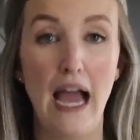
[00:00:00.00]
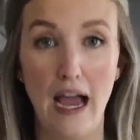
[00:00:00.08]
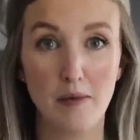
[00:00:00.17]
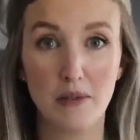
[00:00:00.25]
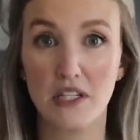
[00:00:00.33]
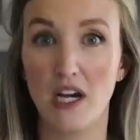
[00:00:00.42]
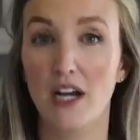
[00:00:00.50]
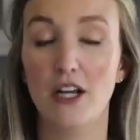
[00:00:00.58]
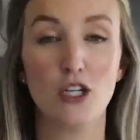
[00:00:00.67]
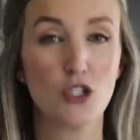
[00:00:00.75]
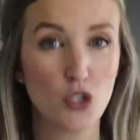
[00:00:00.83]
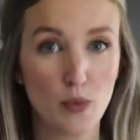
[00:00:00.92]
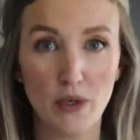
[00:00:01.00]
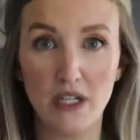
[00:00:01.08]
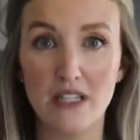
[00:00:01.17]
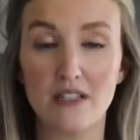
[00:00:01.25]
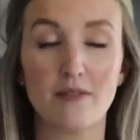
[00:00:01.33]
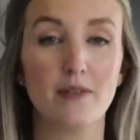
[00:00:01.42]
Amazon super
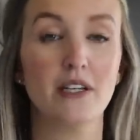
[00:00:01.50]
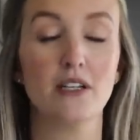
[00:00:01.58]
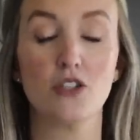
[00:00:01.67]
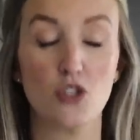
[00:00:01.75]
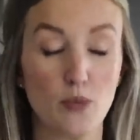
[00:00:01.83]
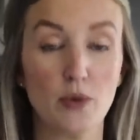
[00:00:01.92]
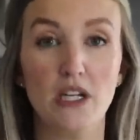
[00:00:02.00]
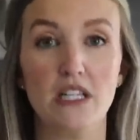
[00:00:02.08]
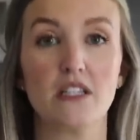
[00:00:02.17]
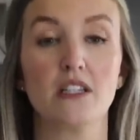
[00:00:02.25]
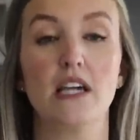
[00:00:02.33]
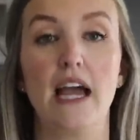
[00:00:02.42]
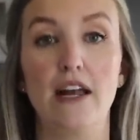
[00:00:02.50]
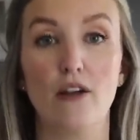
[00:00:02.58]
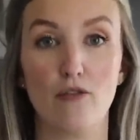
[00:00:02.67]
easily and